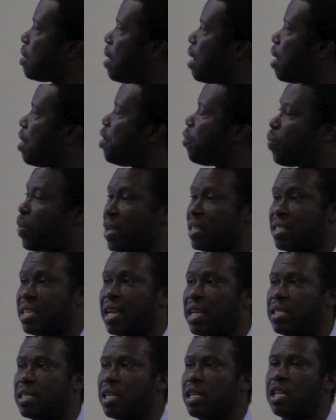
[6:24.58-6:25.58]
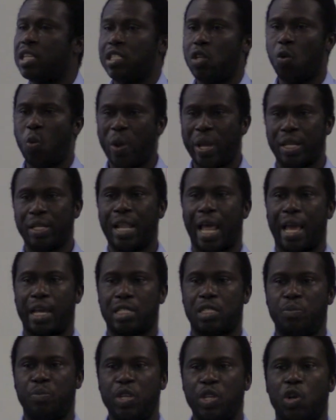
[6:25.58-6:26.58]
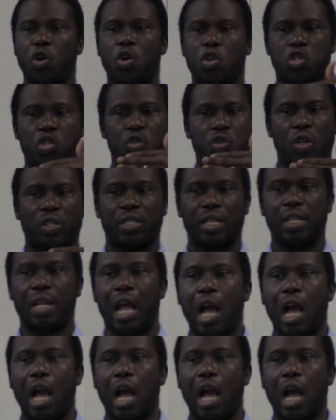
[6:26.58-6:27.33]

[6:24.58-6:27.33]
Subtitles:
here represent the wing dikes being constructed